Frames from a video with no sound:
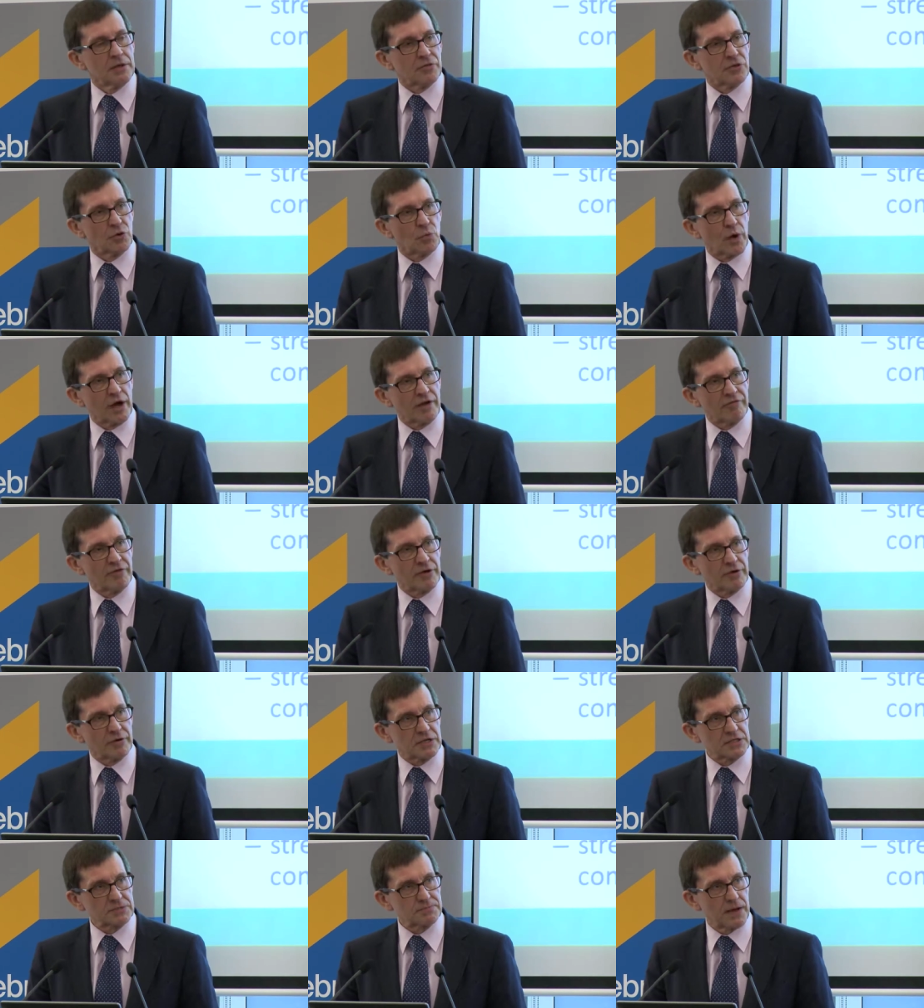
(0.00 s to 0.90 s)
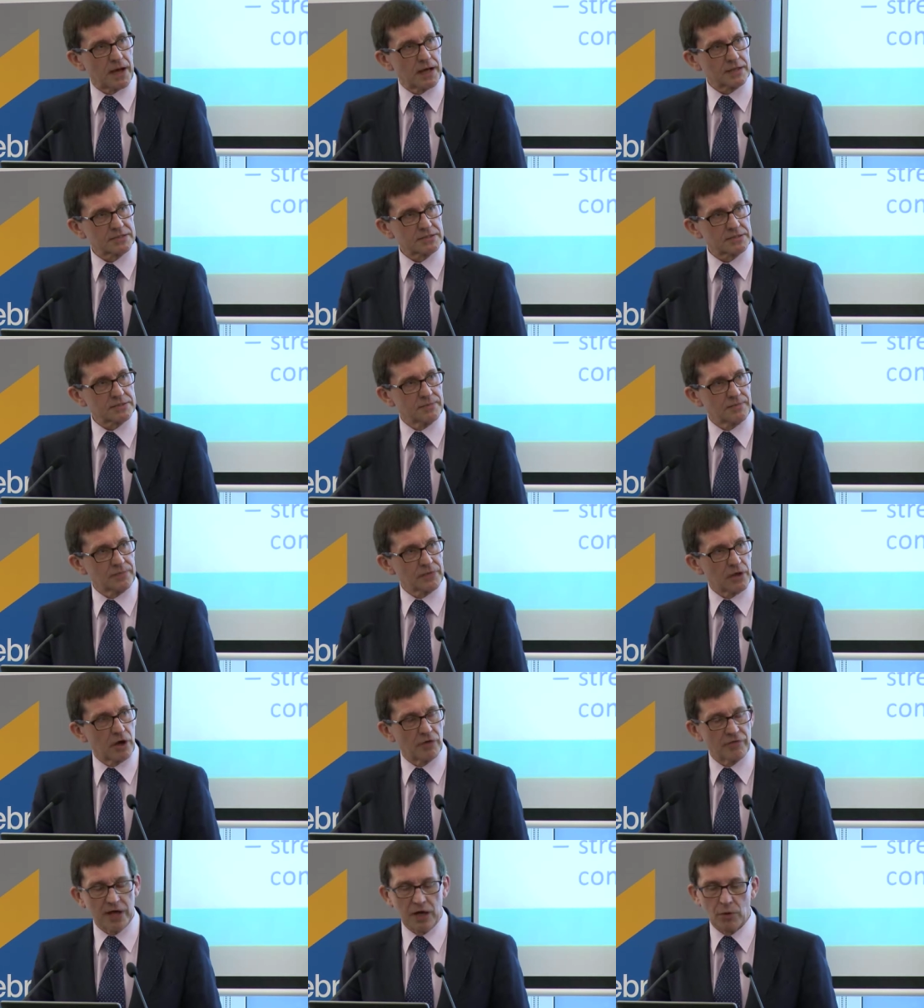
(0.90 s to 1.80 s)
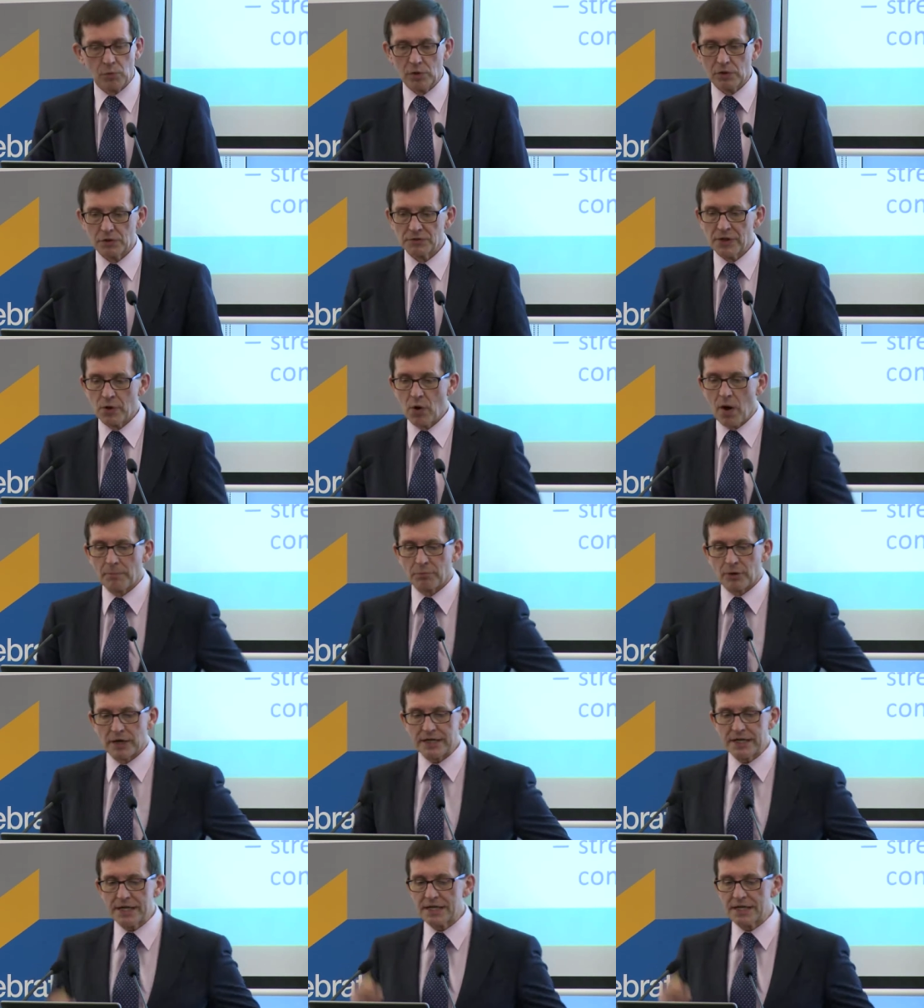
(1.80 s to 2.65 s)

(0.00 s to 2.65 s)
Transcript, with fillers: the way various parts of our world now operate.